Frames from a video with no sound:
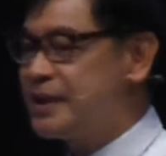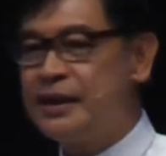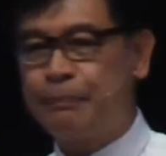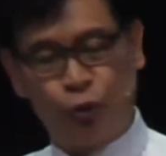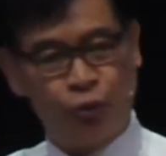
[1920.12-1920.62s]
in
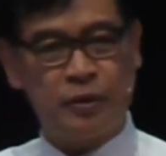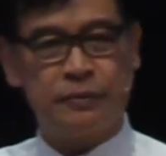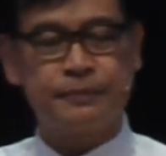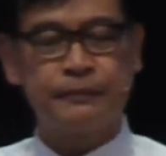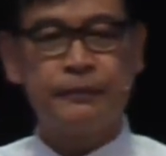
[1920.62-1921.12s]
the plural.
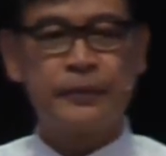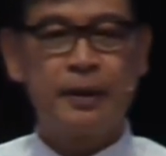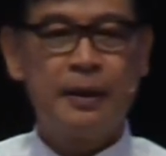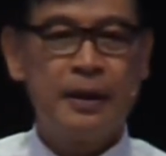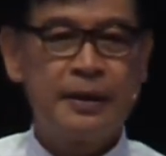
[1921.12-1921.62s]

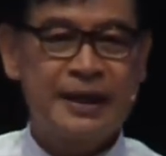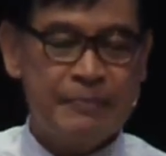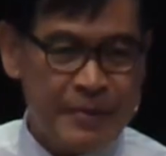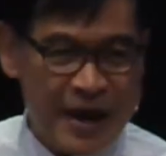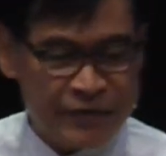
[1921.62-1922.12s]
Some
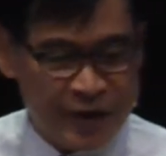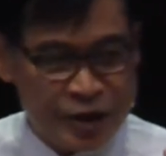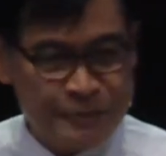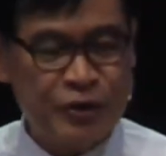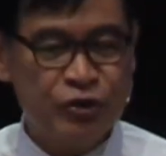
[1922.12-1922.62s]
may have a
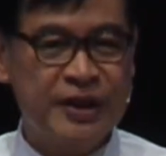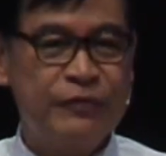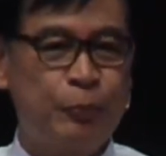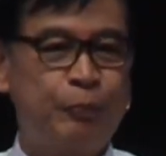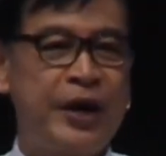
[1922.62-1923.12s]
special
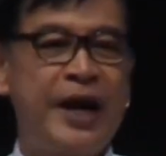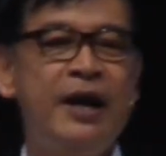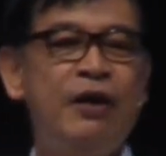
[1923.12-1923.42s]
gift to pray